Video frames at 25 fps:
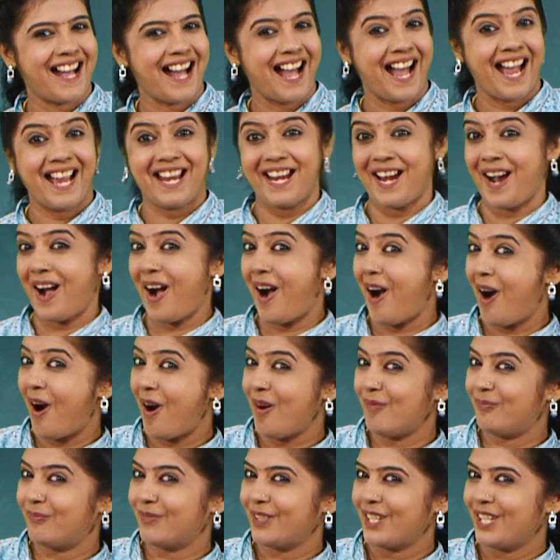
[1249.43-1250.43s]
I
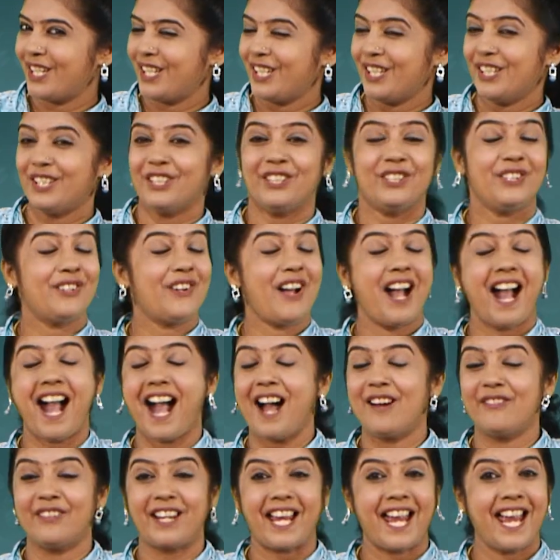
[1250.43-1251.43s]
hope you
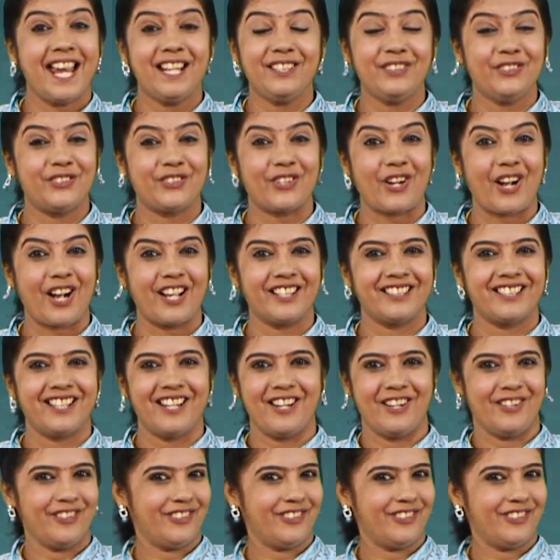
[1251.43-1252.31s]
have enjoyed